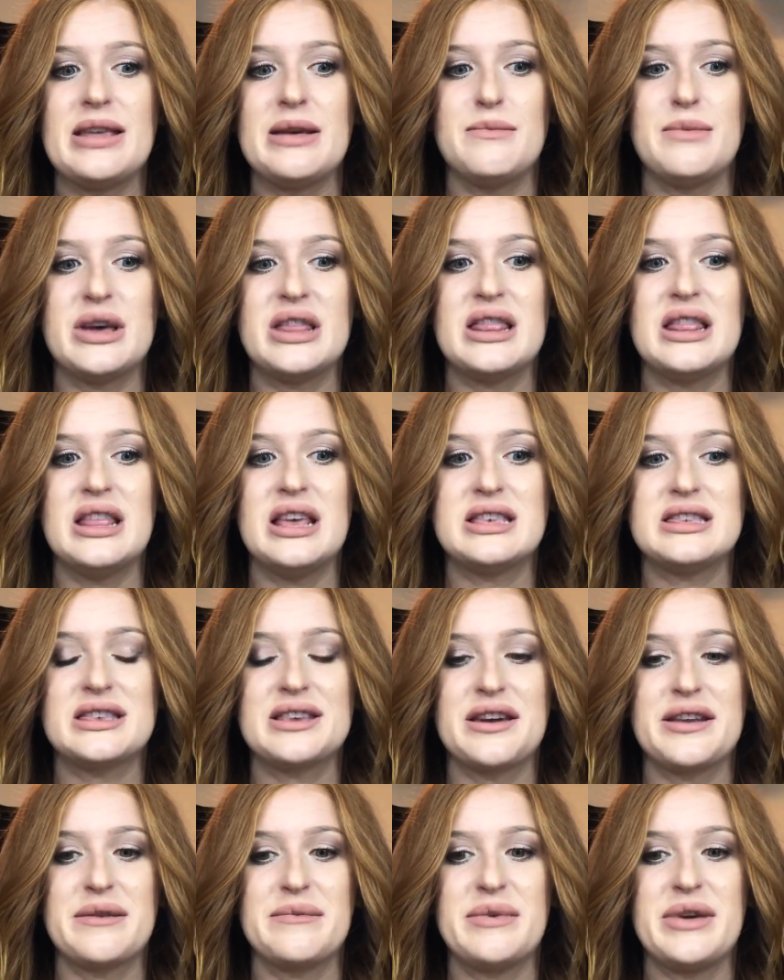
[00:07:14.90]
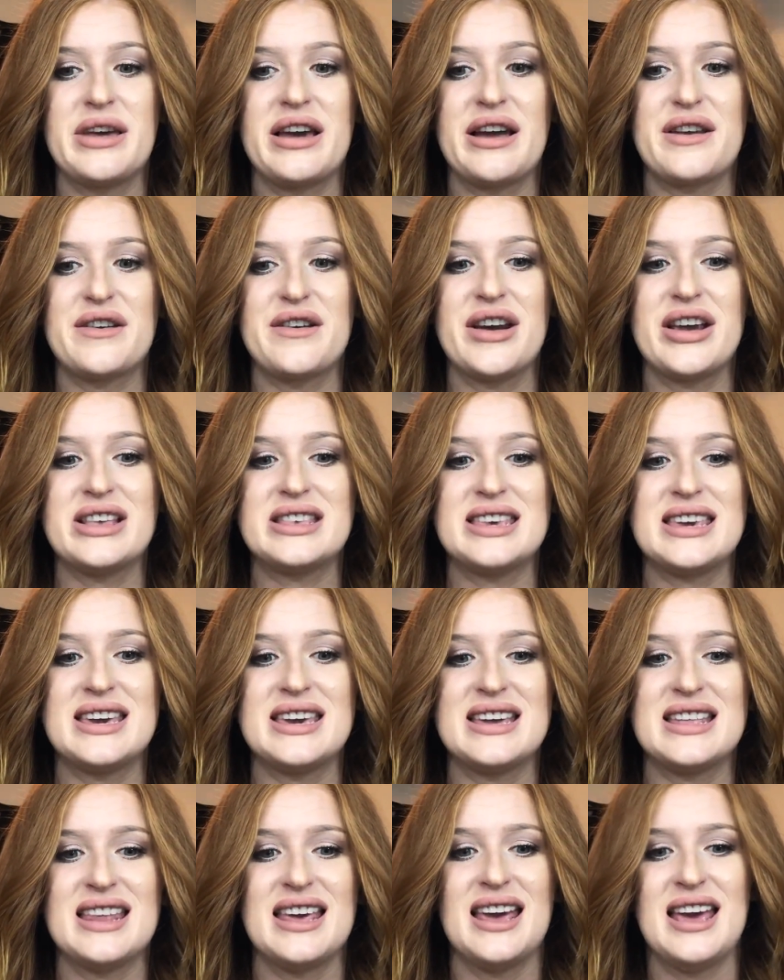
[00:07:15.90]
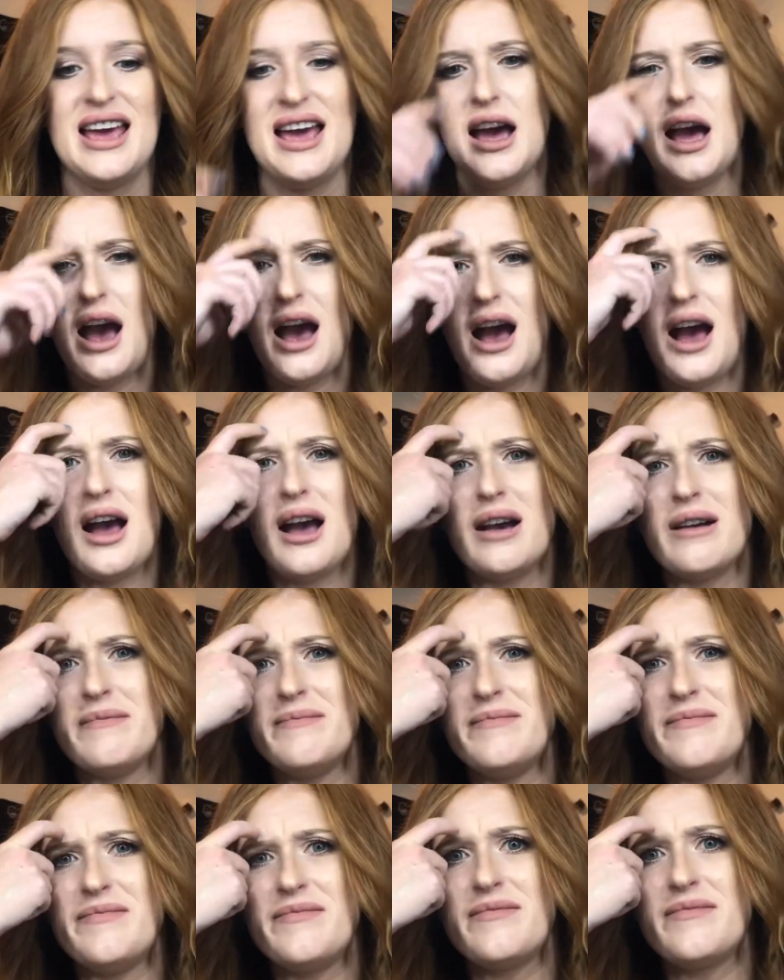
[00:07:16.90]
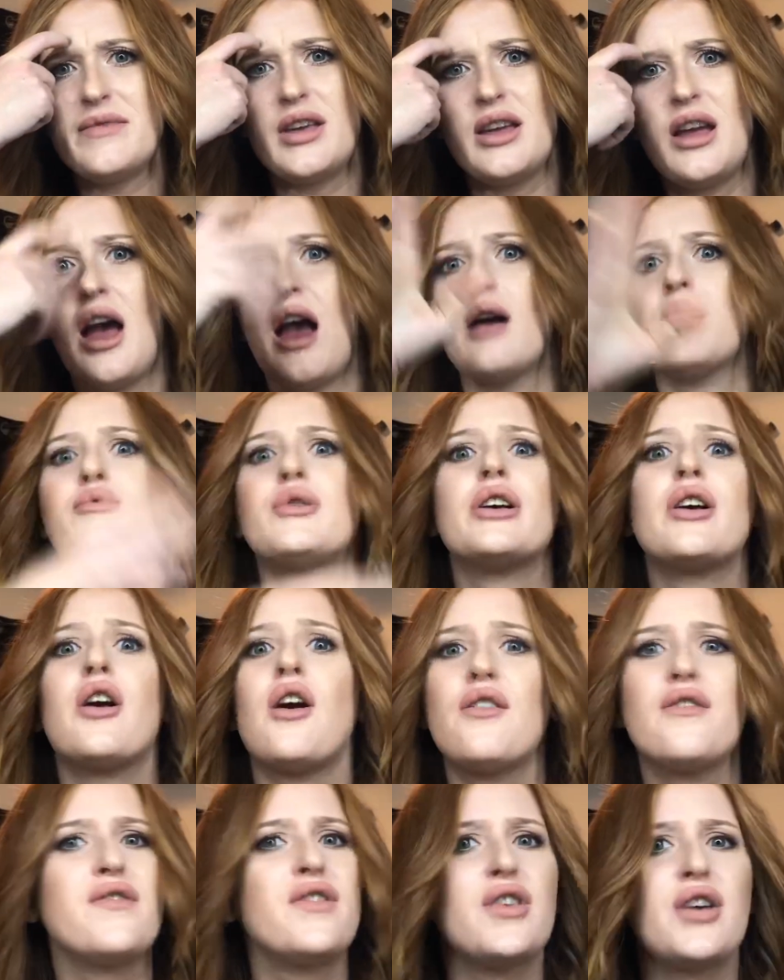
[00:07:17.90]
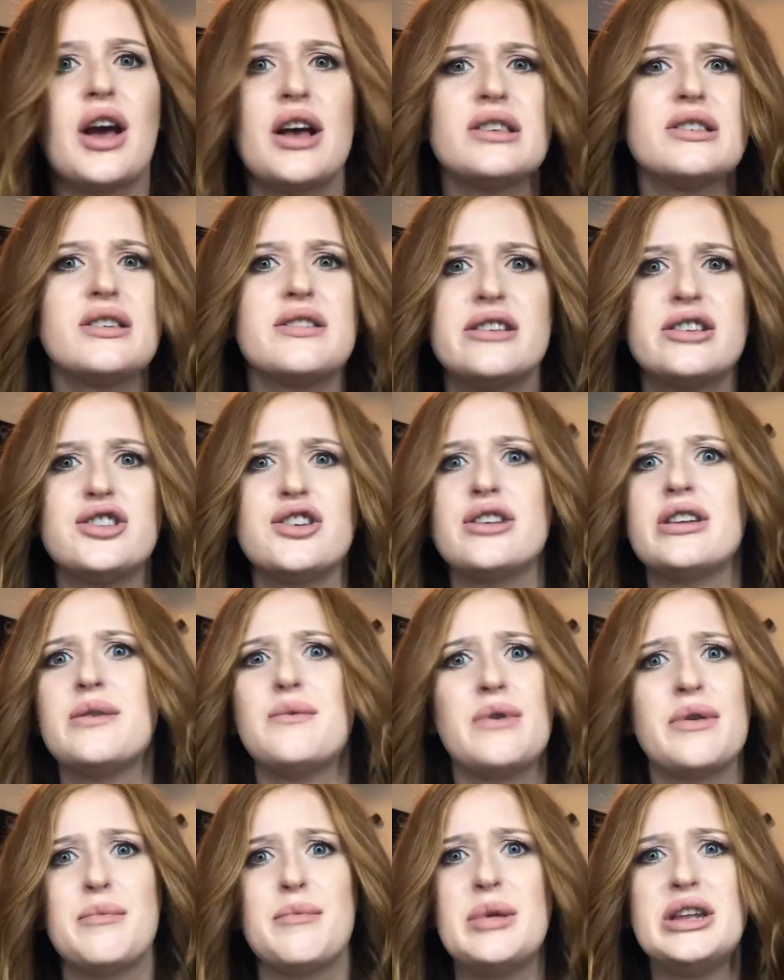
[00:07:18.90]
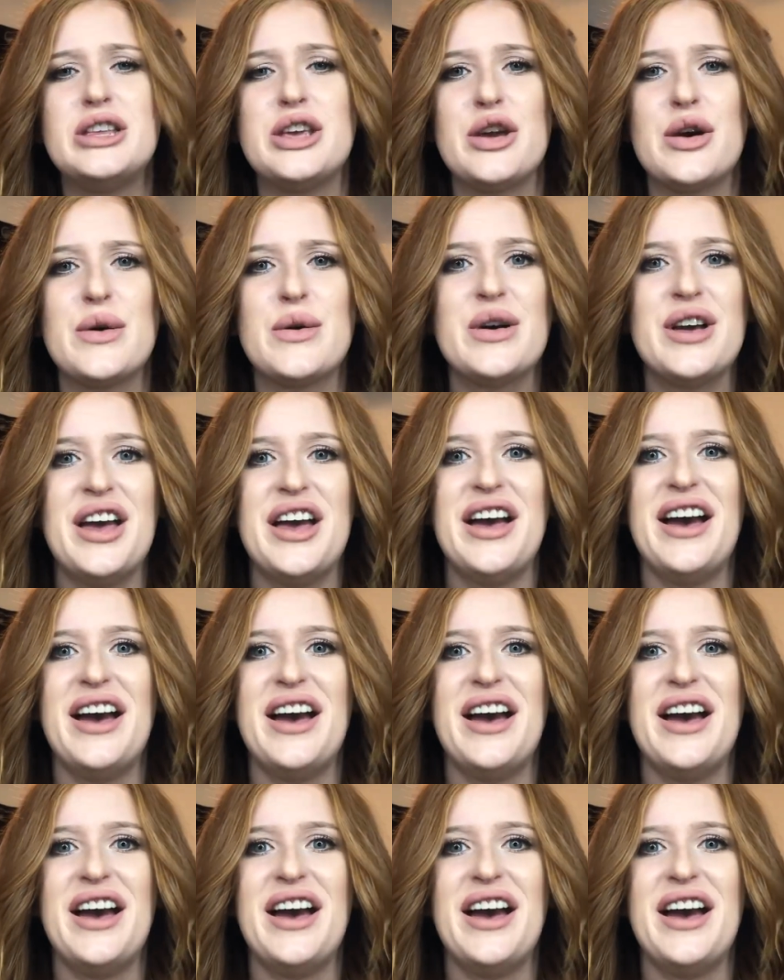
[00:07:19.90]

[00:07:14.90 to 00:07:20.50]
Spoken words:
But it's gonna be kind of crazy, and I'll bring all of you guys on that journey with me too.